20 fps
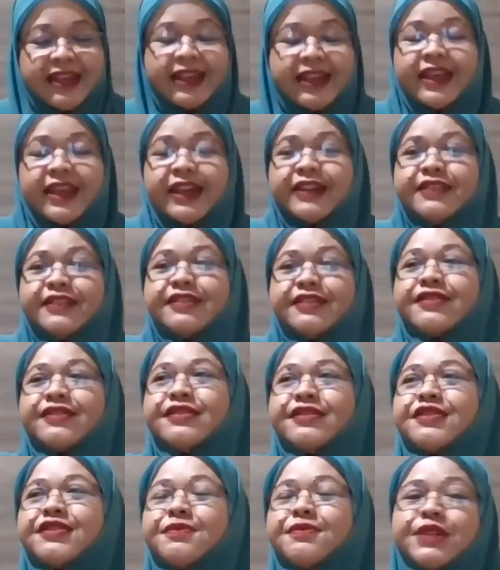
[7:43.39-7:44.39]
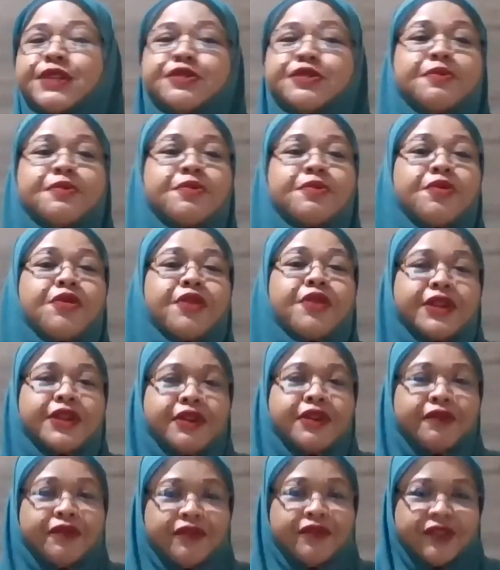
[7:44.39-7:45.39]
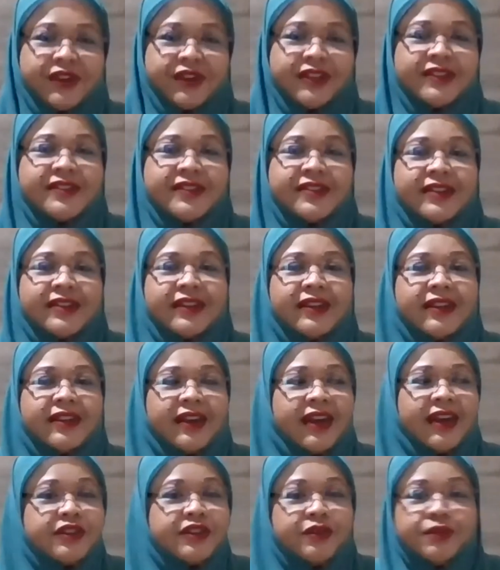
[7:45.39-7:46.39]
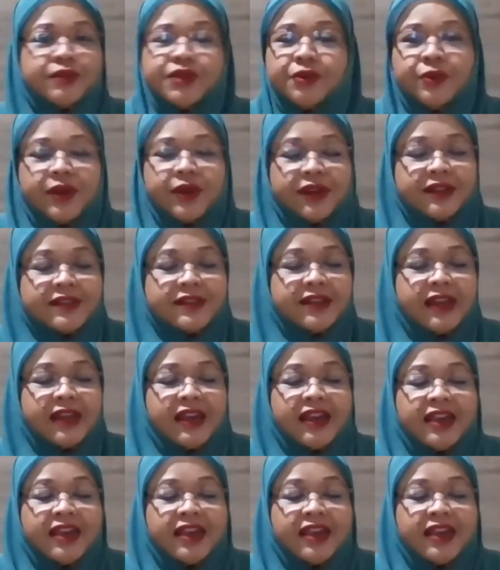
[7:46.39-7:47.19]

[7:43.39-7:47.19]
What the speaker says: They introduced me to more new friends and social works.